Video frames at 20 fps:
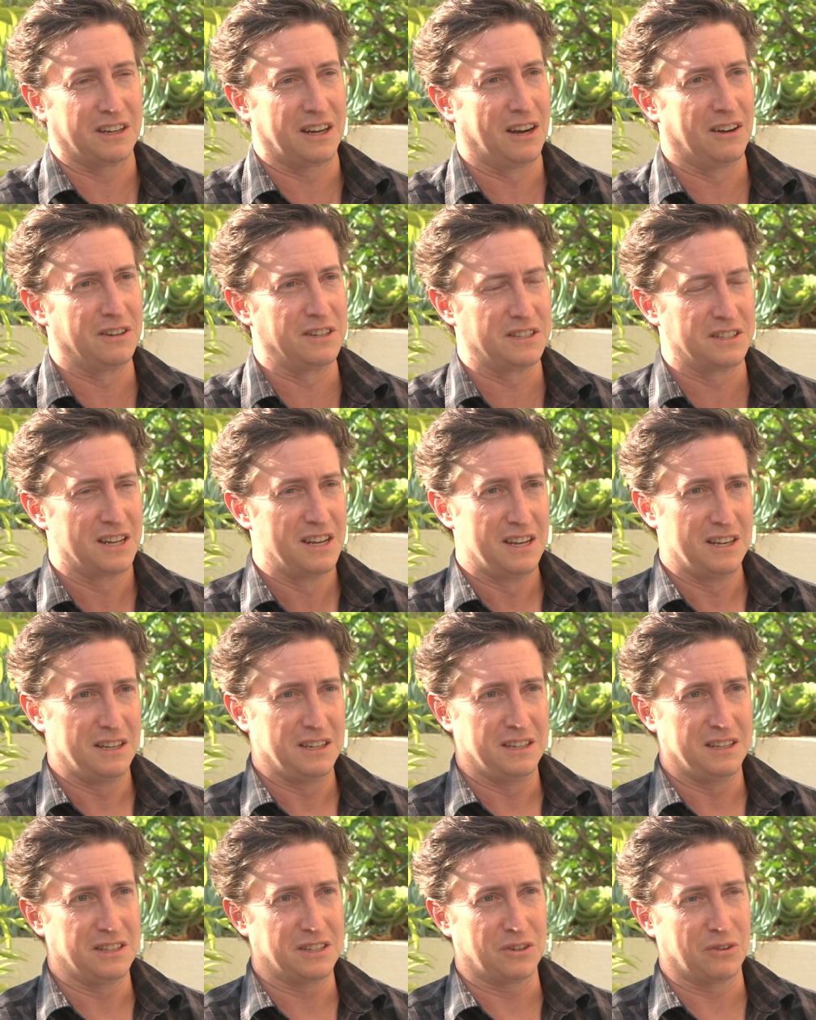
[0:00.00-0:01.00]
You know, he's
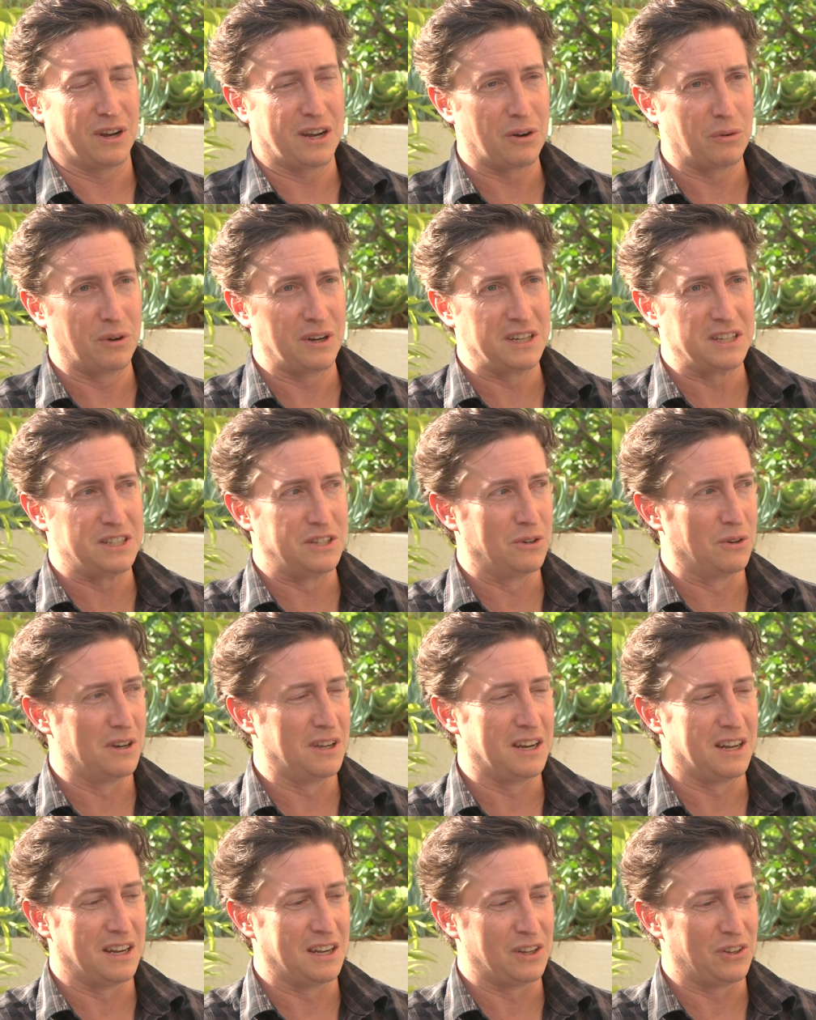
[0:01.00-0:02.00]
he's great at what he's
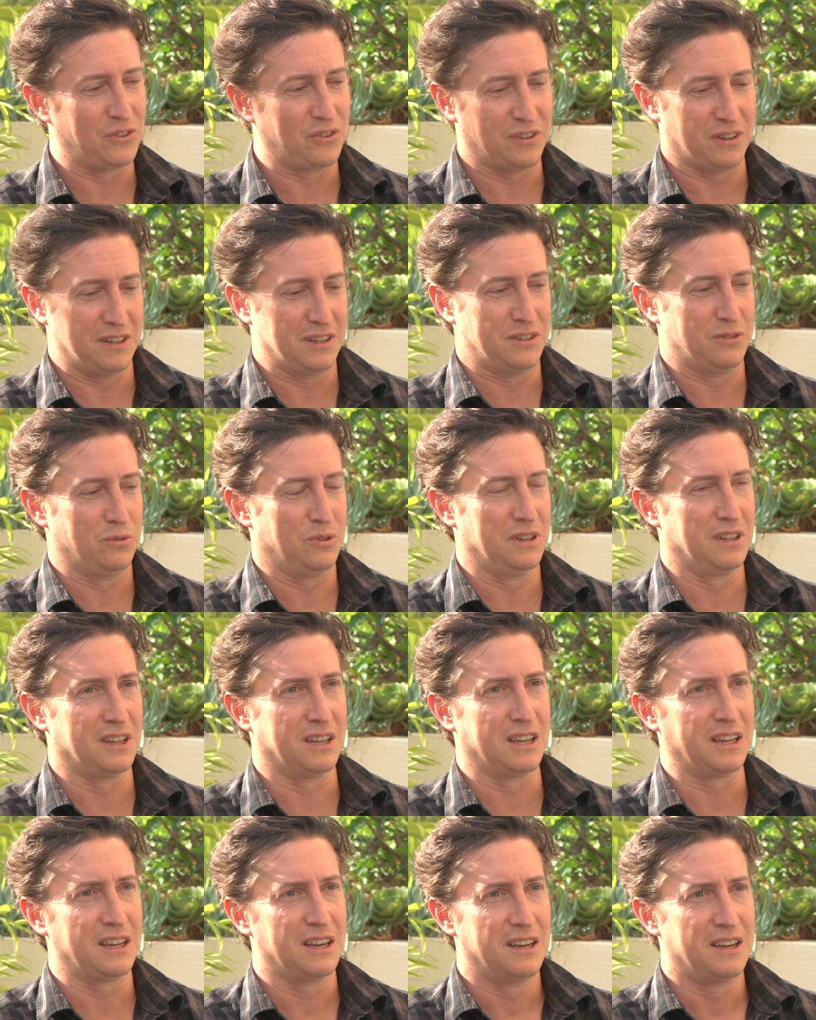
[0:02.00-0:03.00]
doing, and it's it's
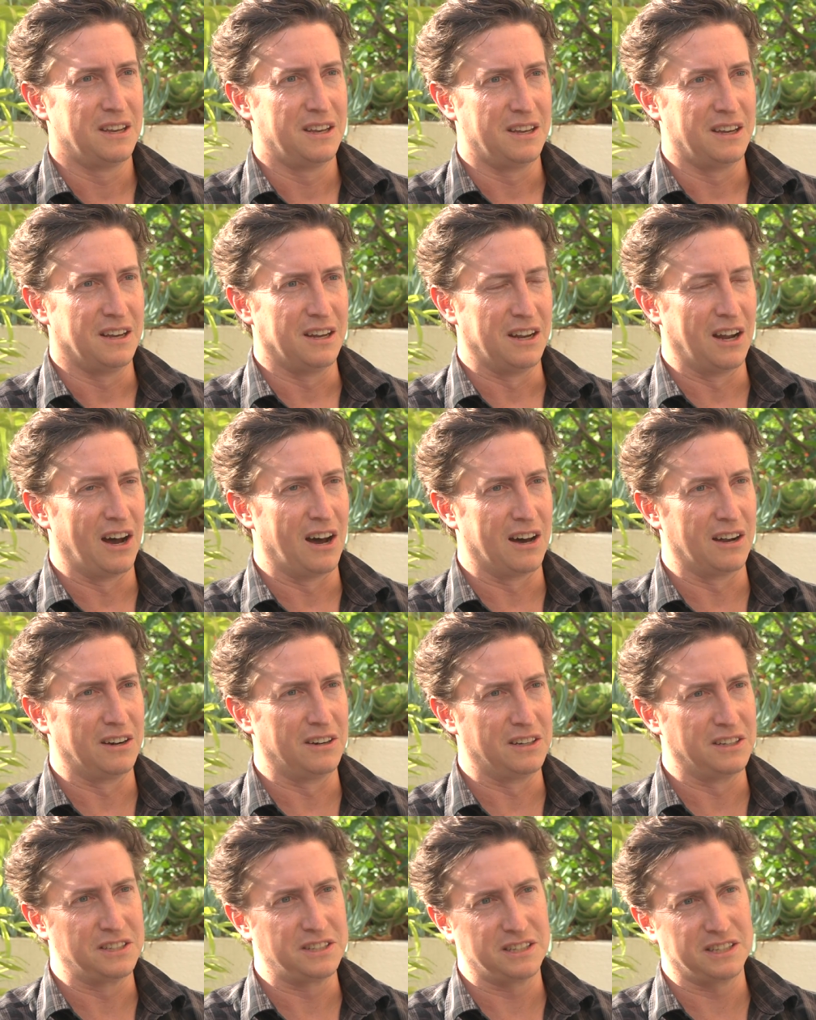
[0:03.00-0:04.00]
really an
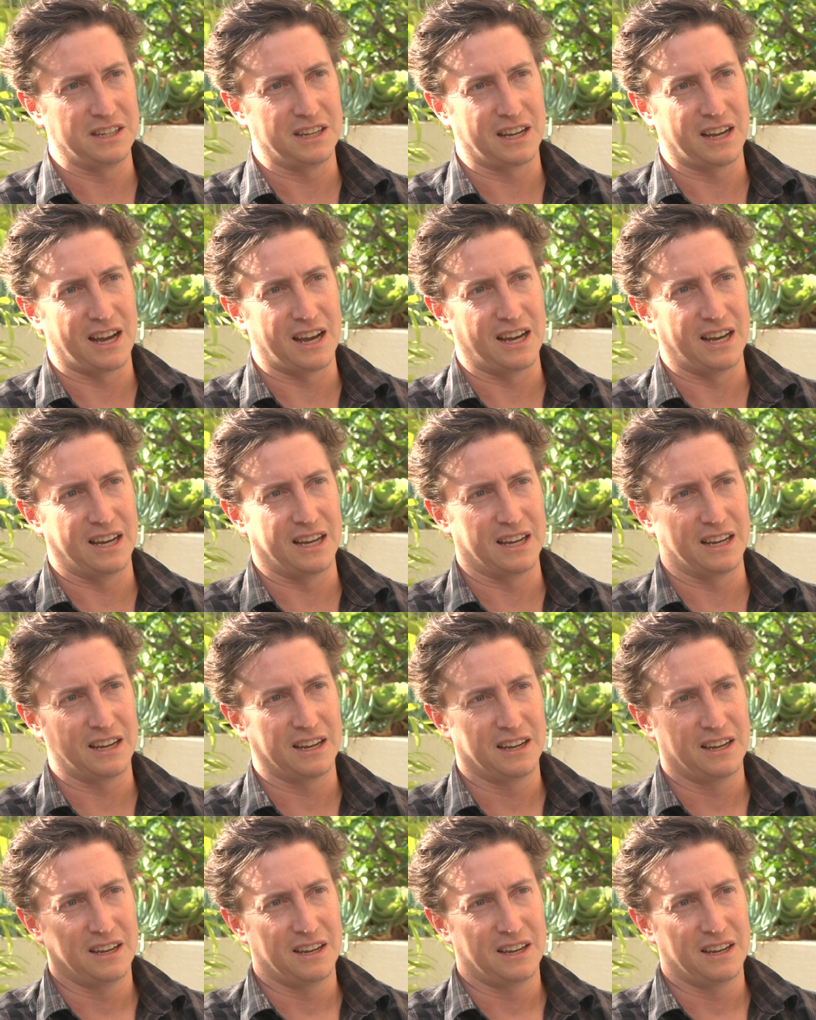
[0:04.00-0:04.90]
honor to see a guy